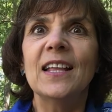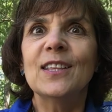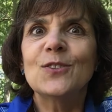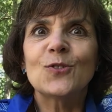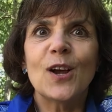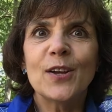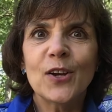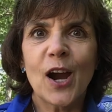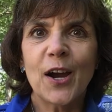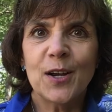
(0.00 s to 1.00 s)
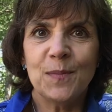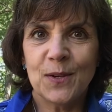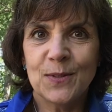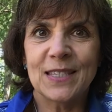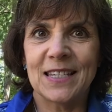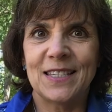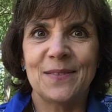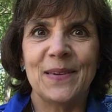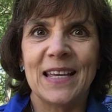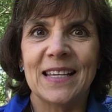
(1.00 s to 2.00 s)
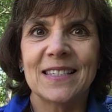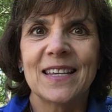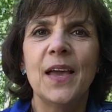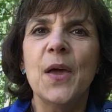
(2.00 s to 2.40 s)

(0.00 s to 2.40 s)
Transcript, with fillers: the stronger our immune system is.